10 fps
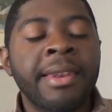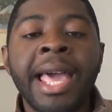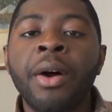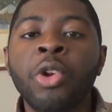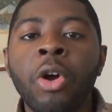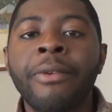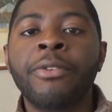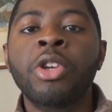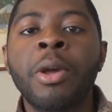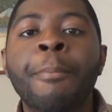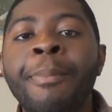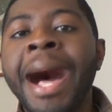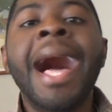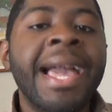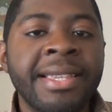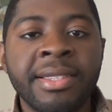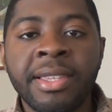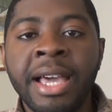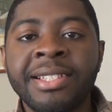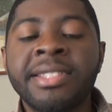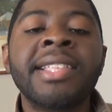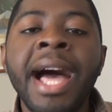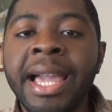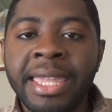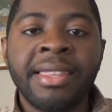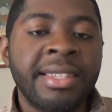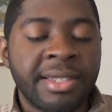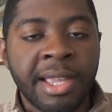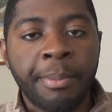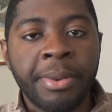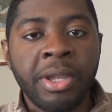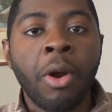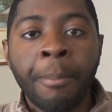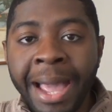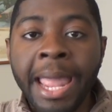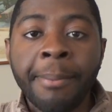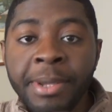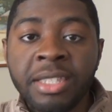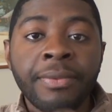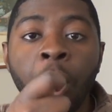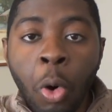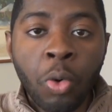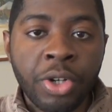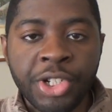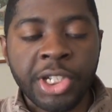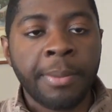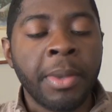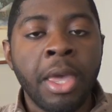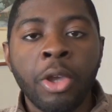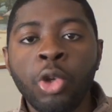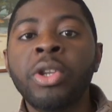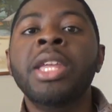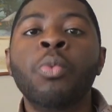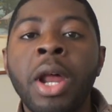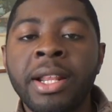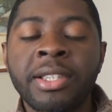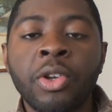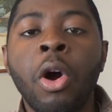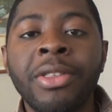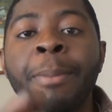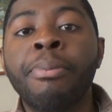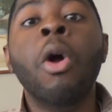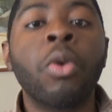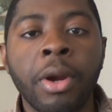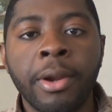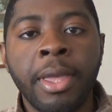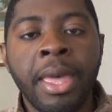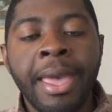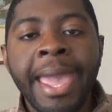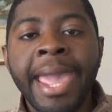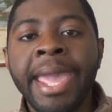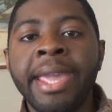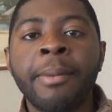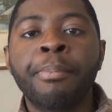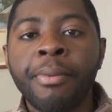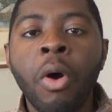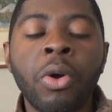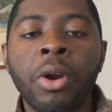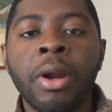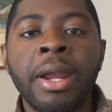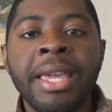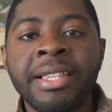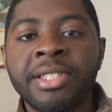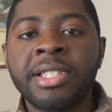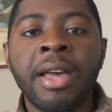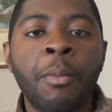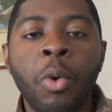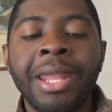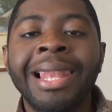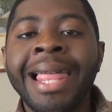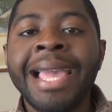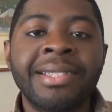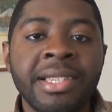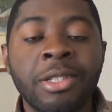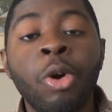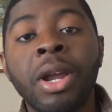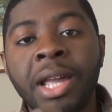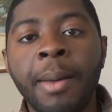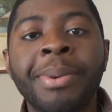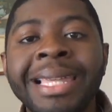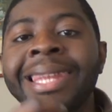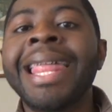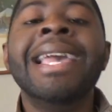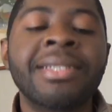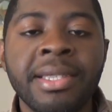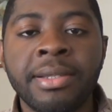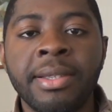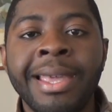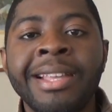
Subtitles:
Now, in order for you to buy a stock in these companies or buy a piece of ownership, you need what is called a broker. A broker is someone licensed or a company licensed